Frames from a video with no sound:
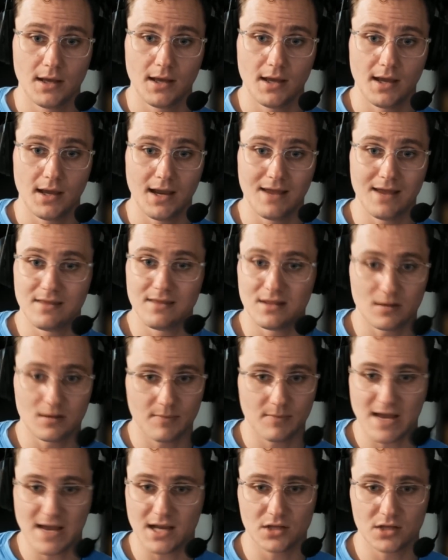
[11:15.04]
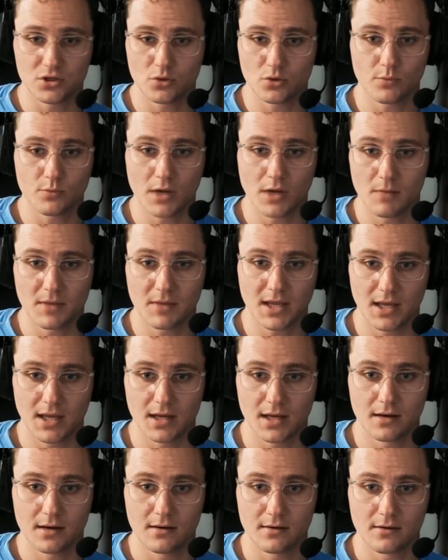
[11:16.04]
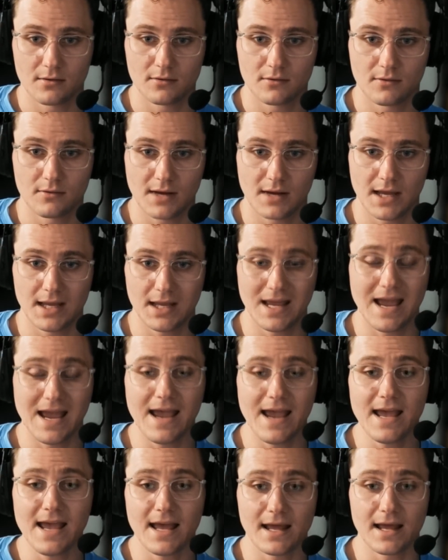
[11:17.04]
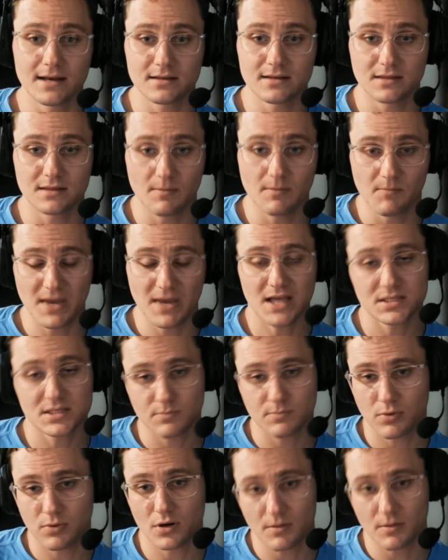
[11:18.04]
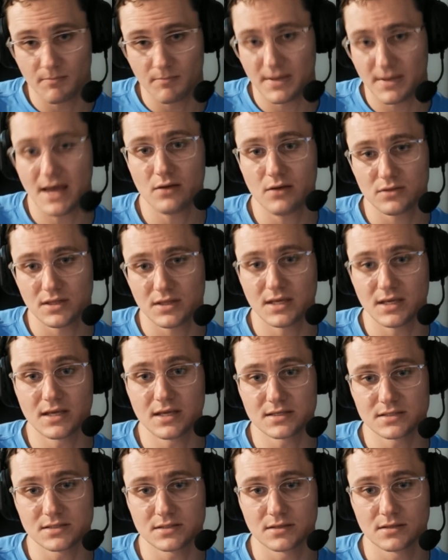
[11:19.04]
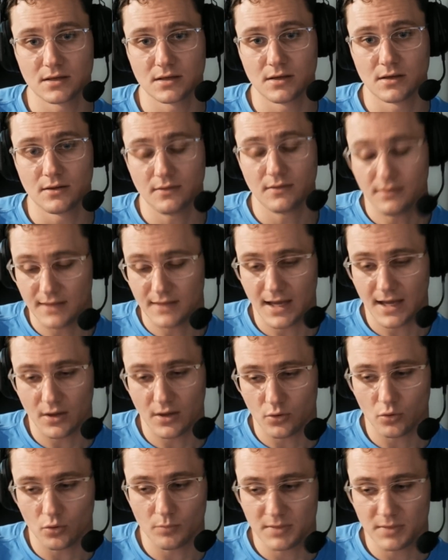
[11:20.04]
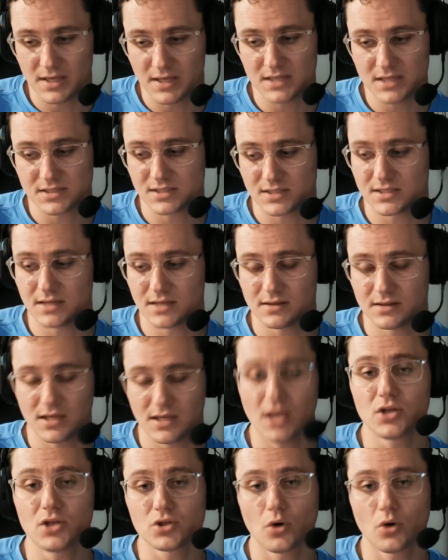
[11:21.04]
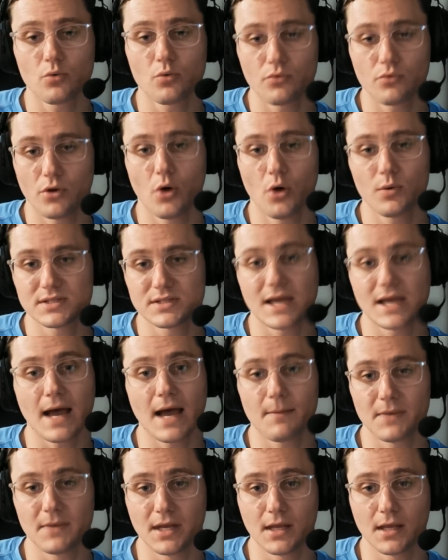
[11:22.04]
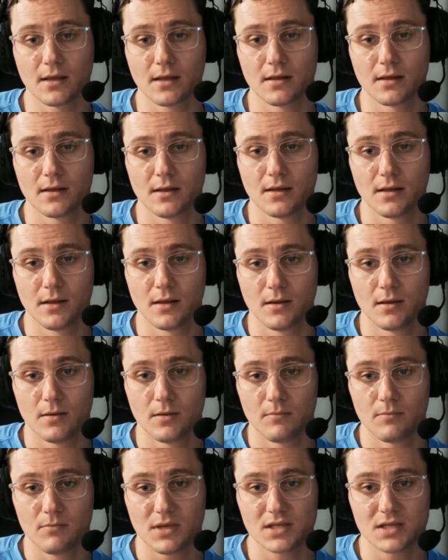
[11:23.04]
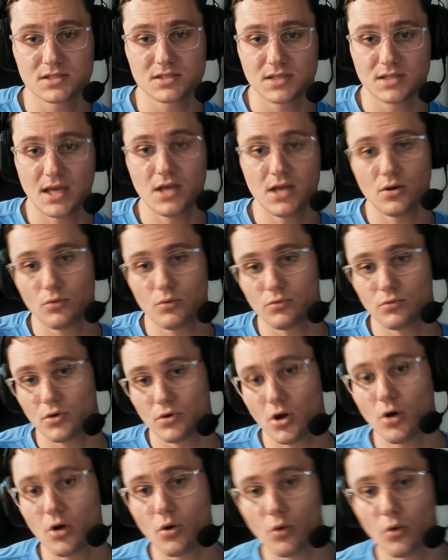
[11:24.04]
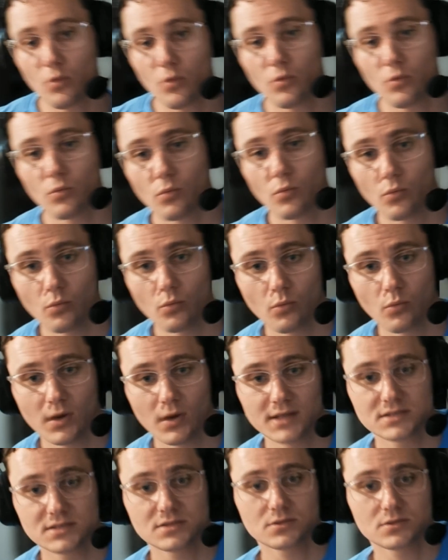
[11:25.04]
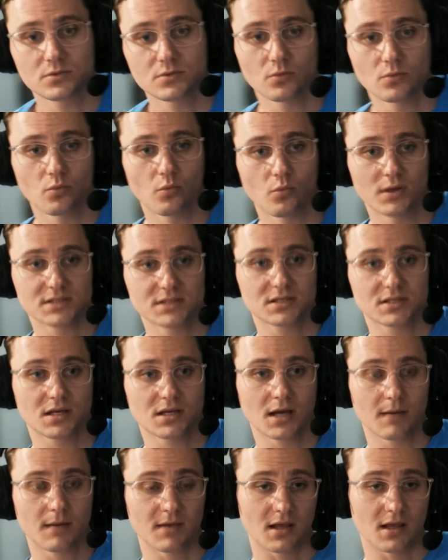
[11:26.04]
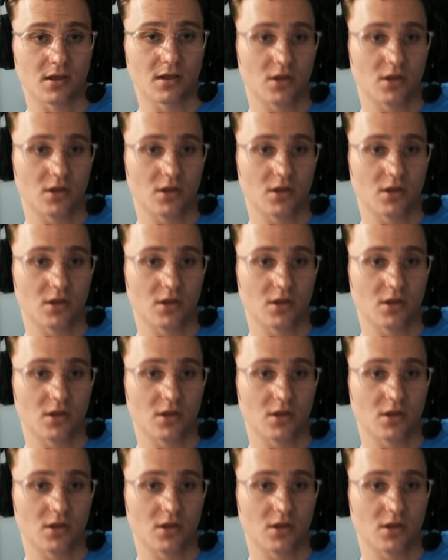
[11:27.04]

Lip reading: and then they're back in your realm again, right? And the best part about this, that whole piece, is that they don't know it's happening, because they don't know what's coming